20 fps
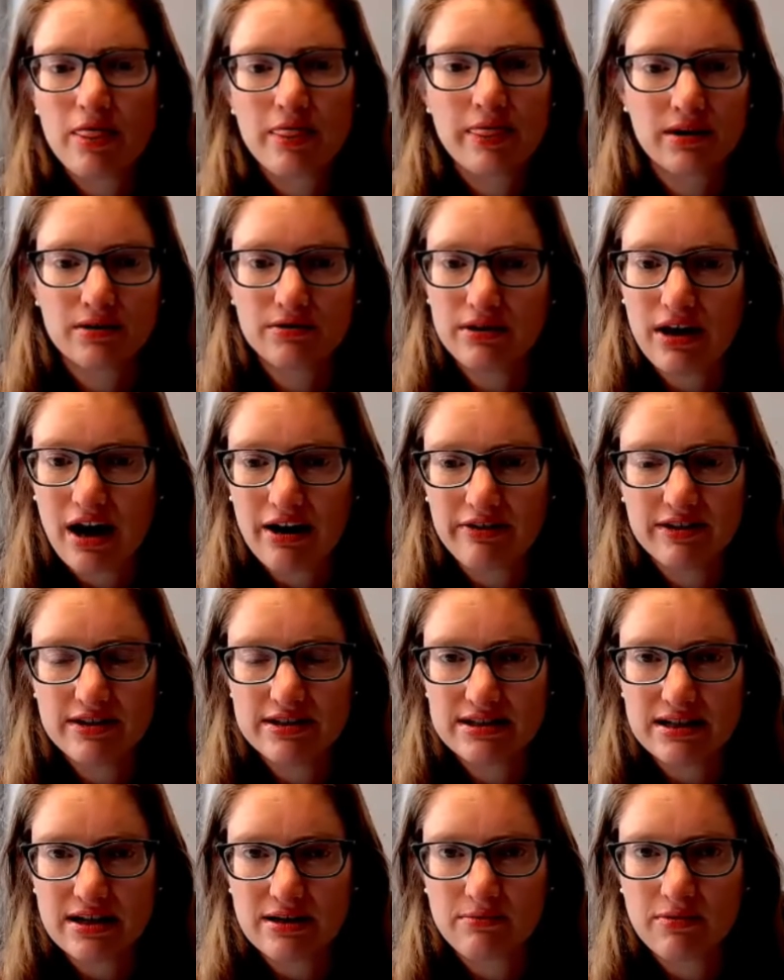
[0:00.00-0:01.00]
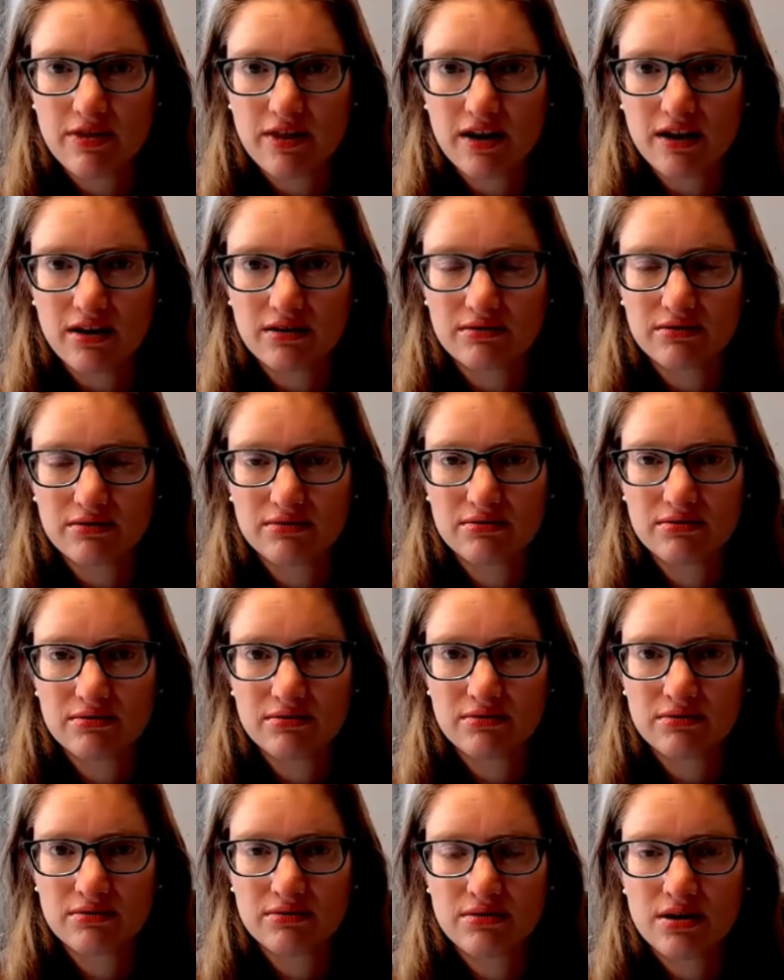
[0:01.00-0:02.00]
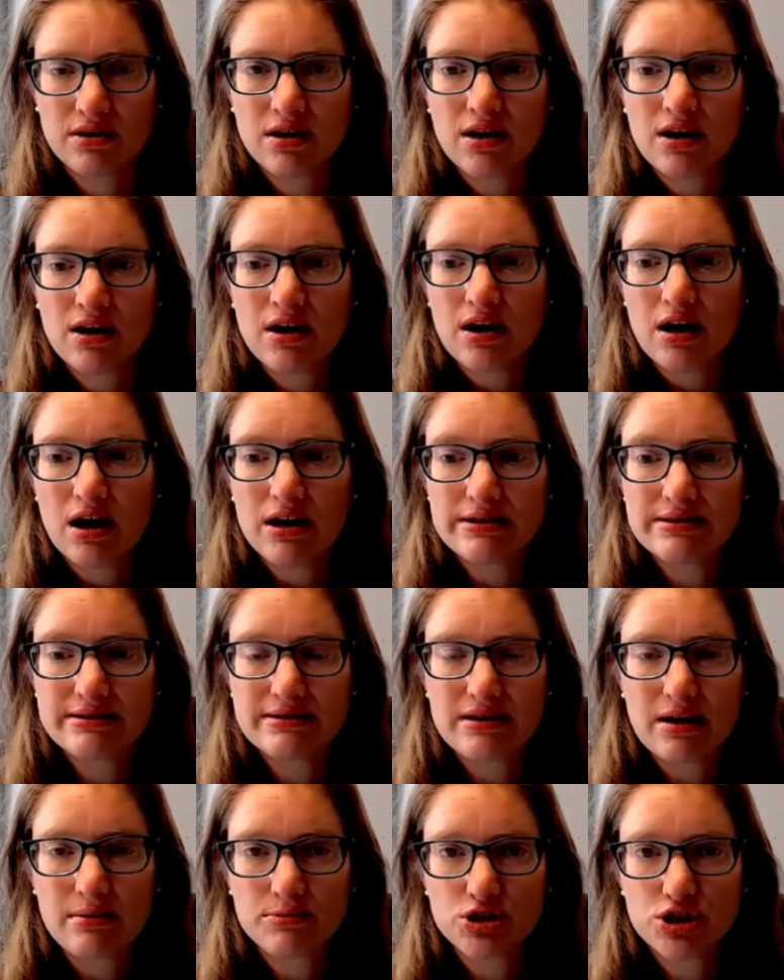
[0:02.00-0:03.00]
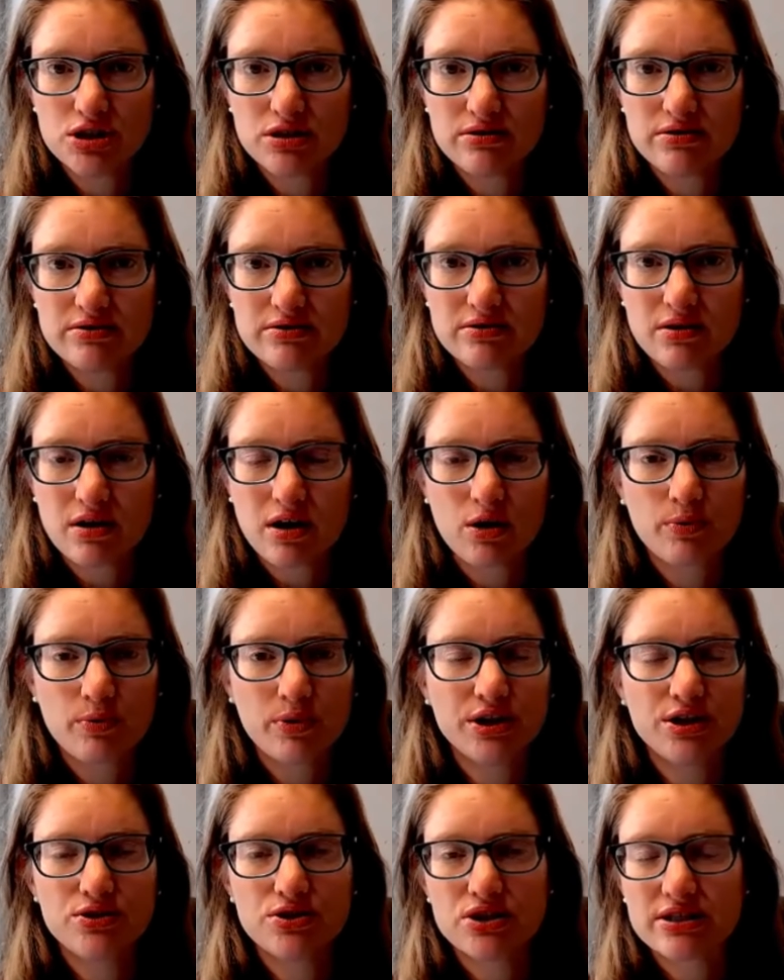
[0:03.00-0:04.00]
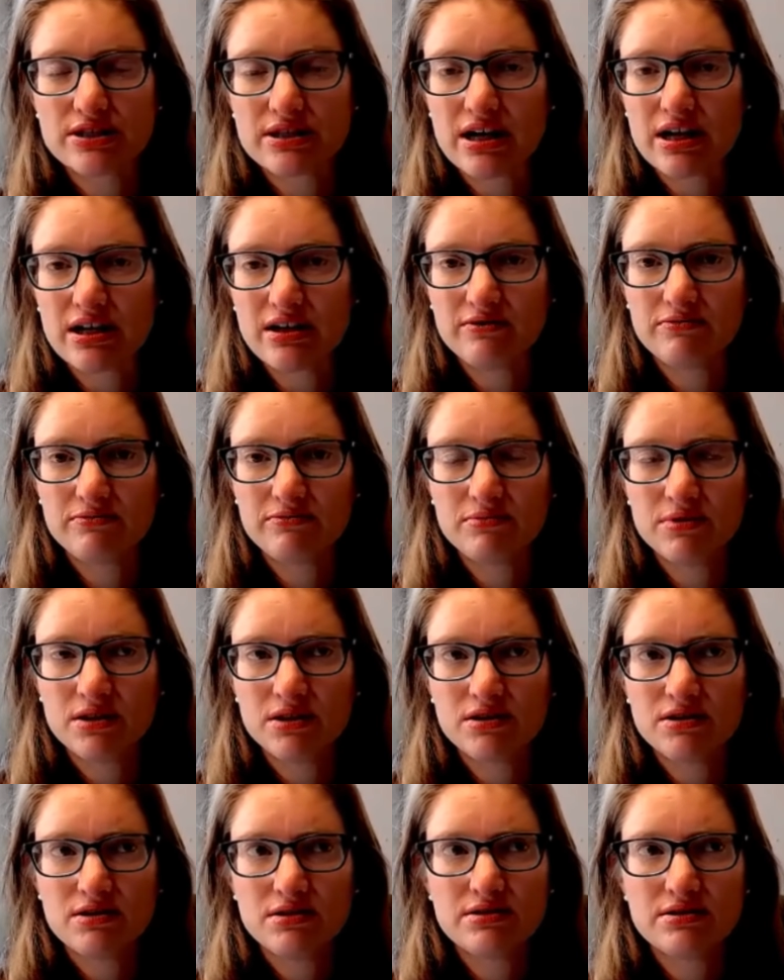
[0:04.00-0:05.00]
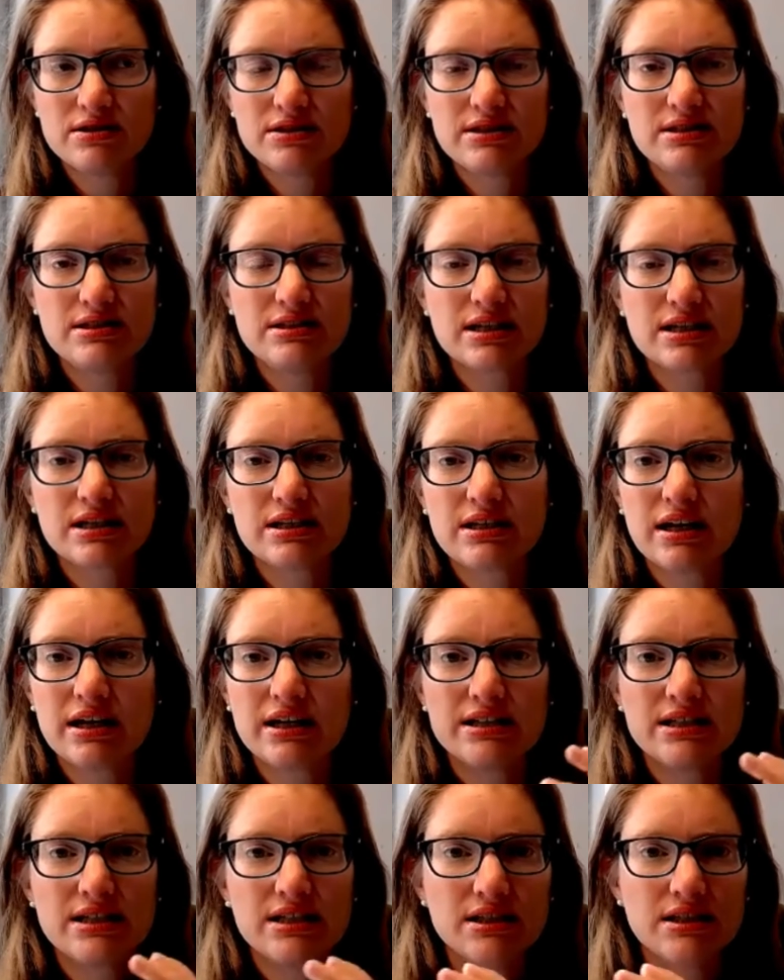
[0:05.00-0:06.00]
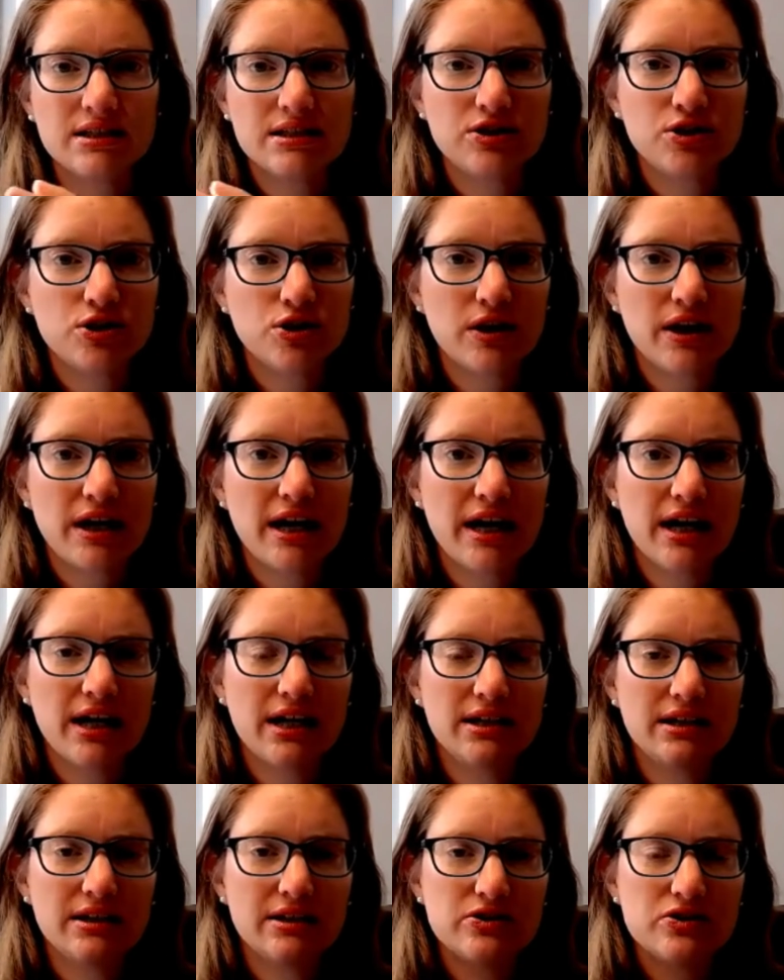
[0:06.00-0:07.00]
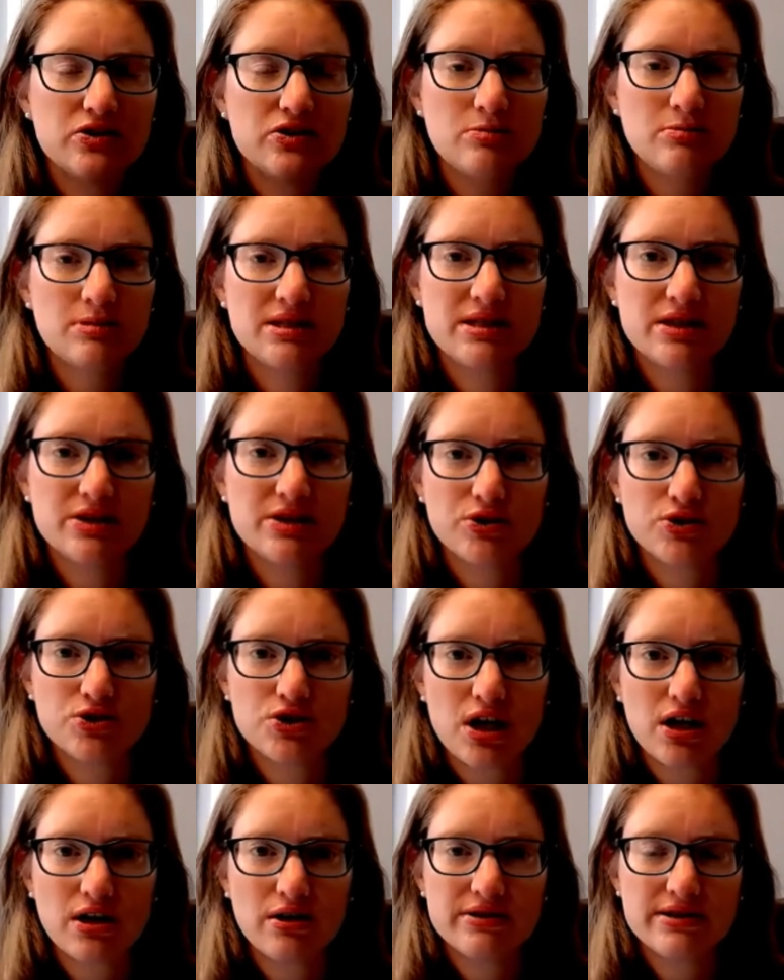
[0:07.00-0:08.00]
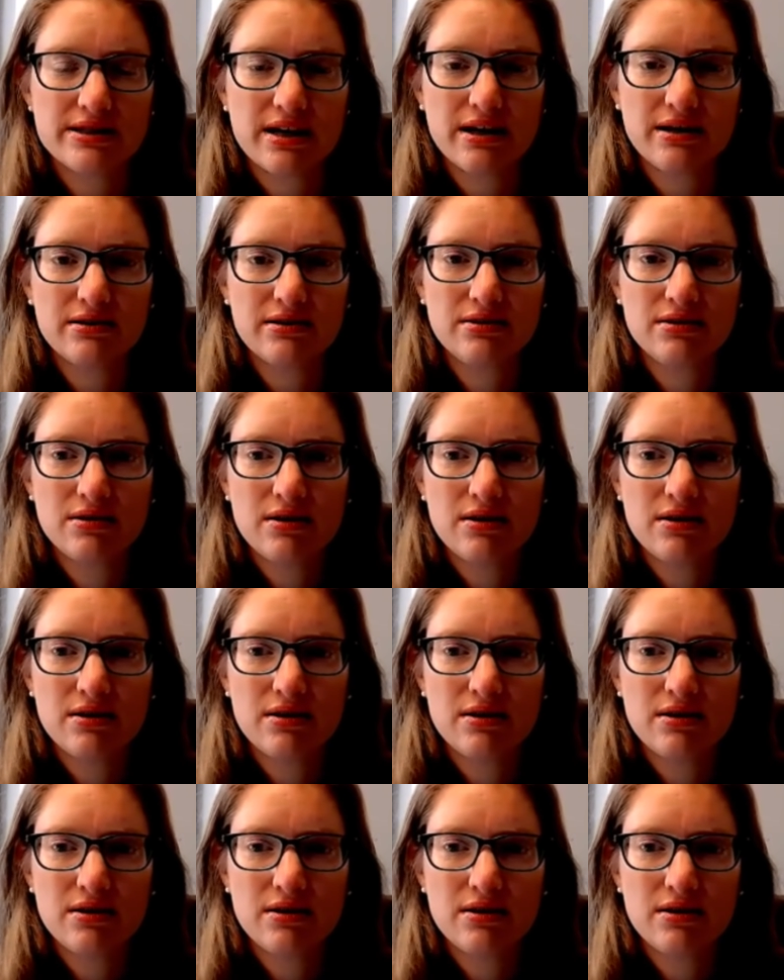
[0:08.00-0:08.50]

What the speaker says: they're not the same thing. Assumptions are when you just kind of stick an idea in your head and assume it's in your child's head.